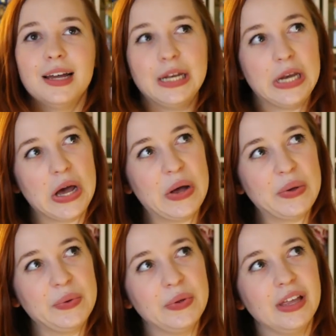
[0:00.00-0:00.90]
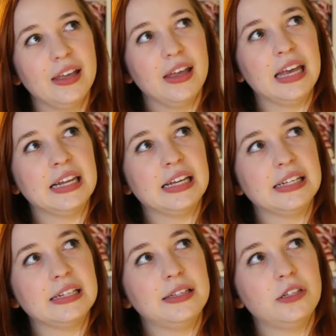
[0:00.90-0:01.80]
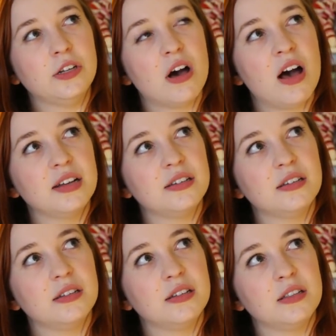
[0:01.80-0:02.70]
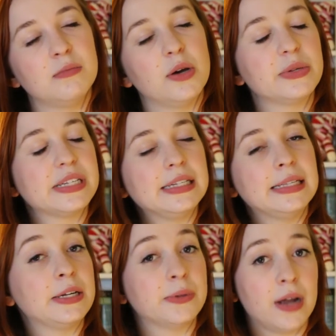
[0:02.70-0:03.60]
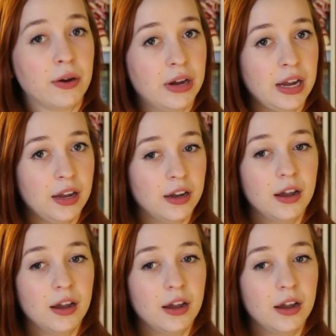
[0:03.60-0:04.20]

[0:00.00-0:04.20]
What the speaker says: No, it is not the most literary.